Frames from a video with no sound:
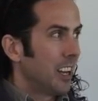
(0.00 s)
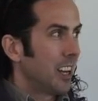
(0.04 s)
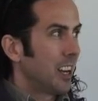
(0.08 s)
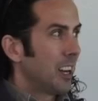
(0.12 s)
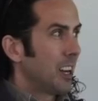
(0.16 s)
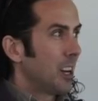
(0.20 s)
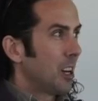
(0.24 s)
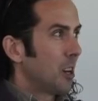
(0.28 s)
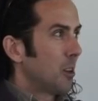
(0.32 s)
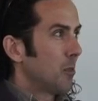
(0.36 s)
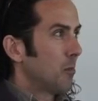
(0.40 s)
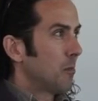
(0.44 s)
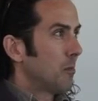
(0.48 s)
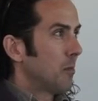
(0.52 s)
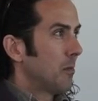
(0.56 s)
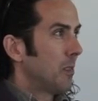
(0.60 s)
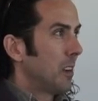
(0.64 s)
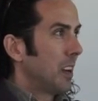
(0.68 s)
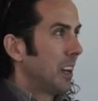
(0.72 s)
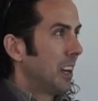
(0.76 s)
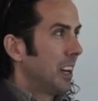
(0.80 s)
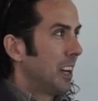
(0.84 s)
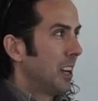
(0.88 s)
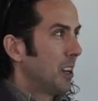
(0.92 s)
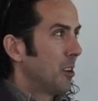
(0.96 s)

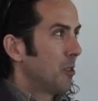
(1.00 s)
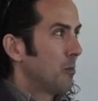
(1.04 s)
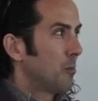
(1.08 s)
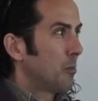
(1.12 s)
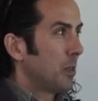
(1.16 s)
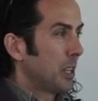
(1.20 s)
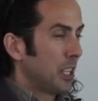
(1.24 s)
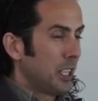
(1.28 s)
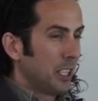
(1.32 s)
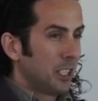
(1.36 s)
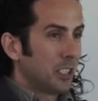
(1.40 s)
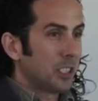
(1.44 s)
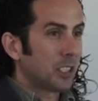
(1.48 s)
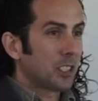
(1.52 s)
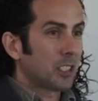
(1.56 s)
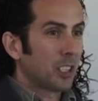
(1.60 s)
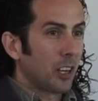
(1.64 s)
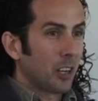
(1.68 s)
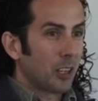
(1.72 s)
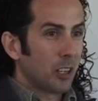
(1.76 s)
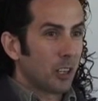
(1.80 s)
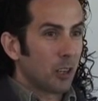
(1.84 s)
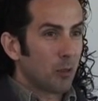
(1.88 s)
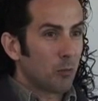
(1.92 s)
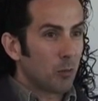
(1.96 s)
but you just
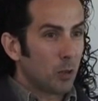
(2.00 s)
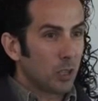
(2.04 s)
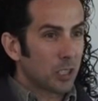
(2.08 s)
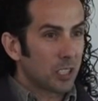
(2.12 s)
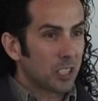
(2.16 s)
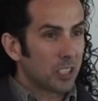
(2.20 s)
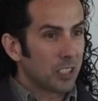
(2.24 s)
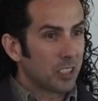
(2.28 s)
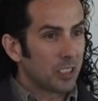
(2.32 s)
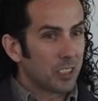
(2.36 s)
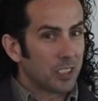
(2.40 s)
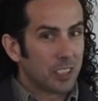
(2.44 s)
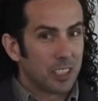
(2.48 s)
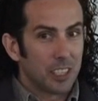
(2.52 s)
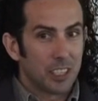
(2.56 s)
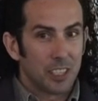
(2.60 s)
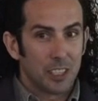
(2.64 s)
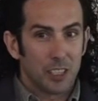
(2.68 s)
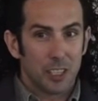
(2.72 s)
don't know what to do.